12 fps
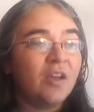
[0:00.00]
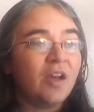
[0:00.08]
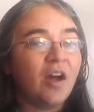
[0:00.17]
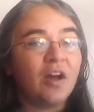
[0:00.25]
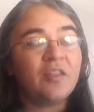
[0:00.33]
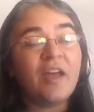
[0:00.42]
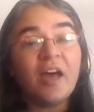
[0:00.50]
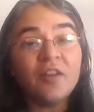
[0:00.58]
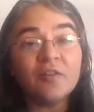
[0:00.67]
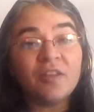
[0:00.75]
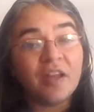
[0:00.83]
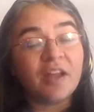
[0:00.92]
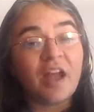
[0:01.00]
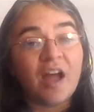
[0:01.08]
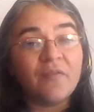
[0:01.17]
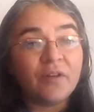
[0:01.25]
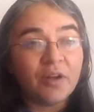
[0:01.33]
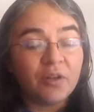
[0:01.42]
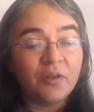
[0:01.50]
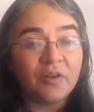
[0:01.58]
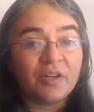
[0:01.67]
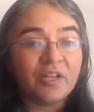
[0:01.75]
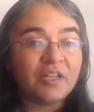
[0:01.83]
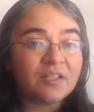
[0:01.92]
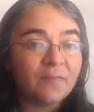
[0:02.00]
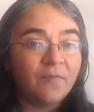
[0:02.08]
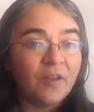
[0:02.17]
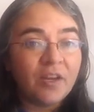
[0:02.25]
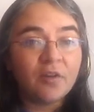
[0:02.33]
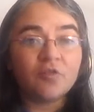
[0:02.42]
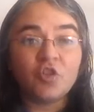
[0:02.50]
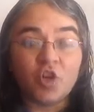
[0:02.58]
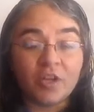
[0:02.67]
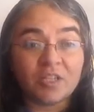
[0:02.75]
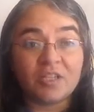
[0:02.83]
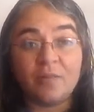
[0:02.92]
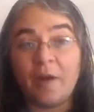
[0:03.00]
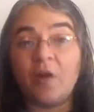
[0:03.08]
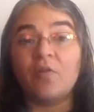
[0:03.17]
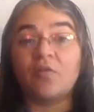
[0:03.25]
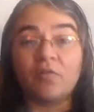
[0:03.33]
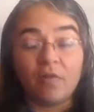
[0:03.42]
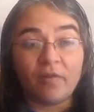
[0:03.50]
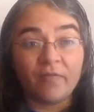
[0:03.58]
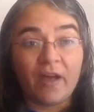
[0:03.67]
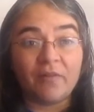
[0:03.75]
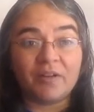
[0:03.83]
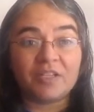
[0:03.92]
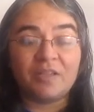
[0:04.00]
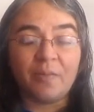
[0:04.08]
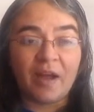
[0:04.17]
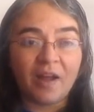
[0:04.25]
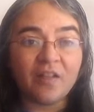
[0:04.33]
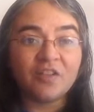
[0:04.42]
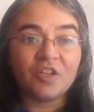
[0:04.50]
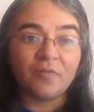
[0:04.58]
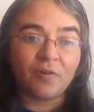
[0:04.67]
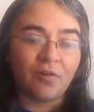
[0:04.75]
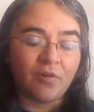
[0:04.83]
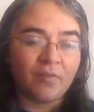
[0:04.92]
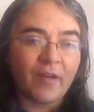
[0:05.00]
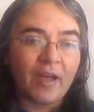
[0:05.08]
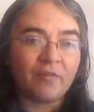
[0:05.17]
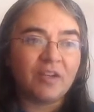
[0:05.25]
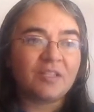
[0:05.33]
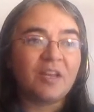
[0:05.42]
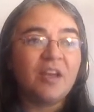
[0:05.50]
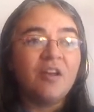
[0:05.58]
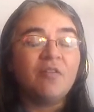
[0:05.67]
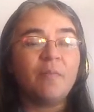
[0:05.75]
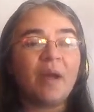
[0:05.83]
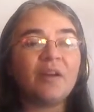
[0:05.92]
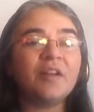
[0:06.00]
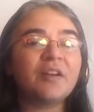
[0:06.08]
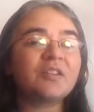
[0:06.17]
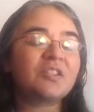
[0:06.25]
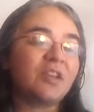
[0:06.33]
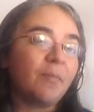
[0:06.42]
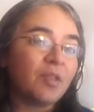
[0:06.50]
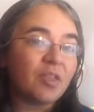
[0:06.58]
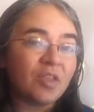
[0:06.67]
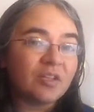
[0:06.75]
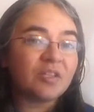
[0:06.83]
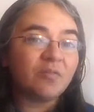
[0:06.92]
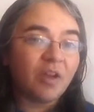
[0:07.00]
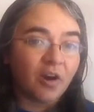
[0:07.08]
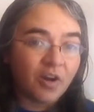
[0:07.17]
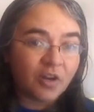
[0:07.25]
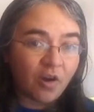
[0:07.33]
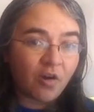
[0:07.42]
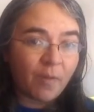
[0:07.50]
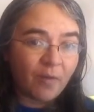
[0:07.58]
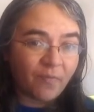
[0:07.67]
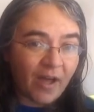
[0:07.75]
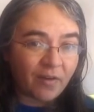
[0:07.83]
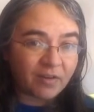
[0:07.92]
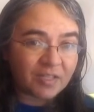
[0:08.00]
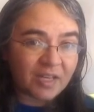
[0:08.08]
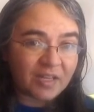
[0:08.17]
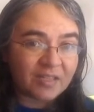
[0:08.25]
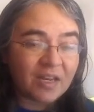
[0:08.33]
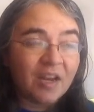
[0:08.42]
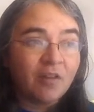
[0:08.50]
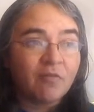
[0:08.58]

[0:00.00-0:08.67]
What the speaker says: The other thing I've included is a video just about coronavirus, the biology of coronavirus, reminding us some of the things that we already know about viruses.